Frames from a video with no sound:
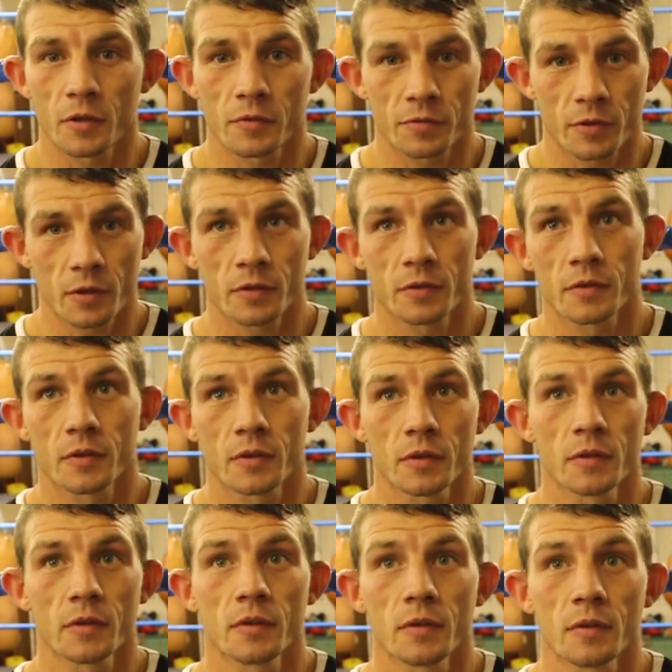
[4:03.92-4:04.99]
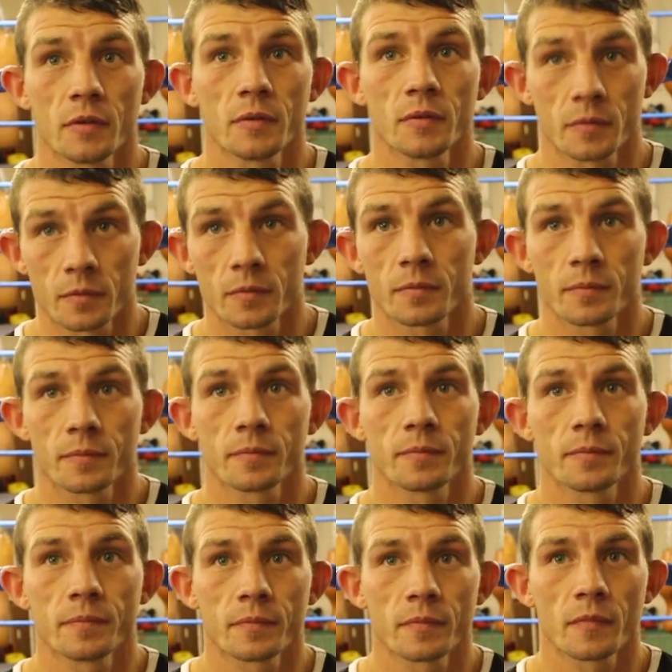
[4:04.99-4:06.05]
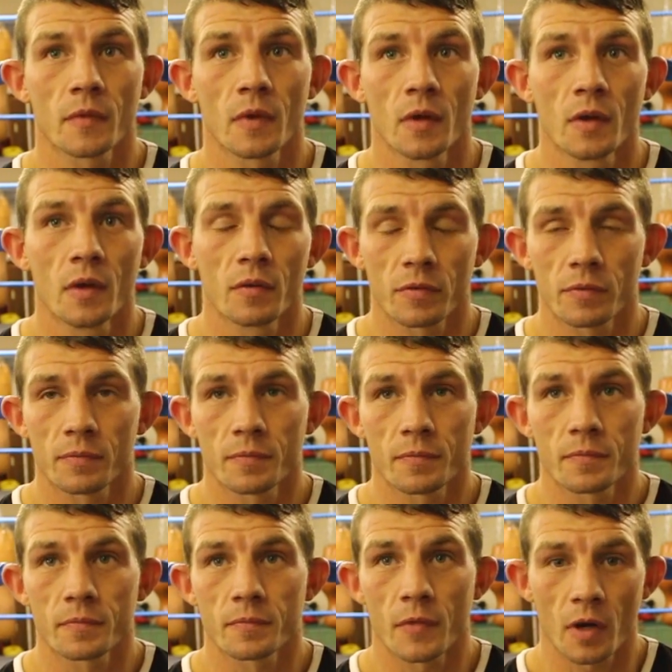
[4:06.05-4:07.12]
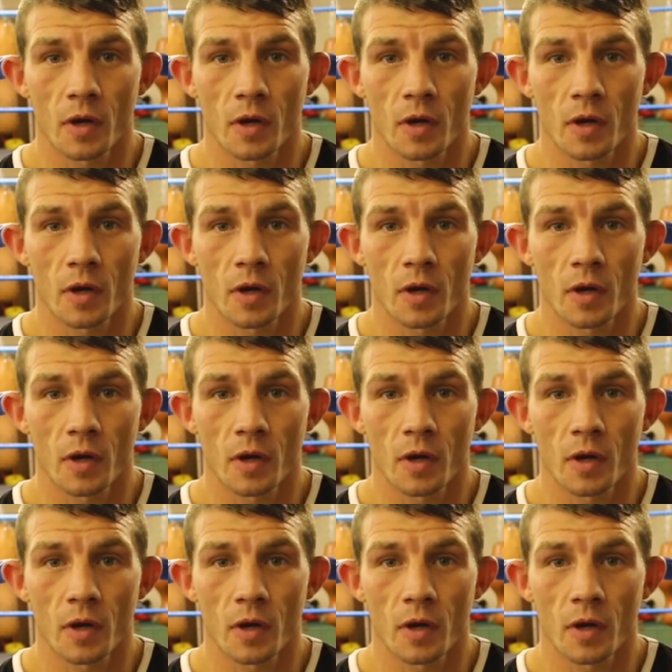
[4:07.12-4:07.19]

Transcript: the time is all always, and like I say, see you fight night.